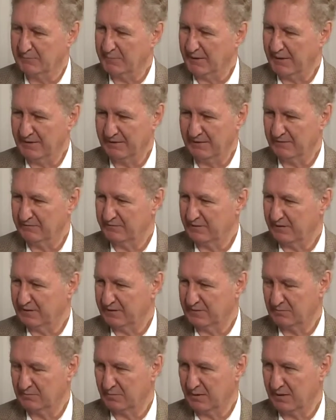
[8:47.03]
pay those
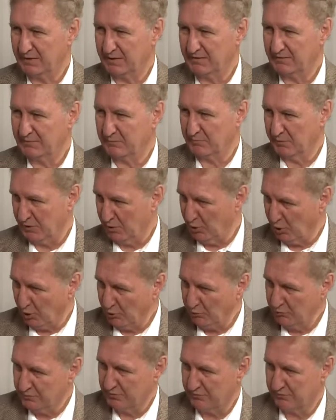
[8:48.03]
illegal miners
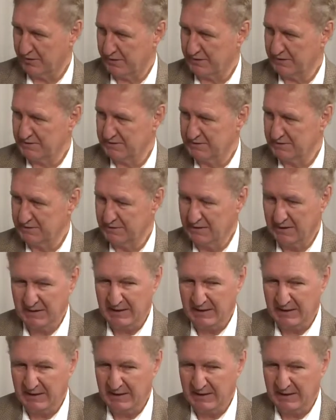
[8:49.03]
below the rate,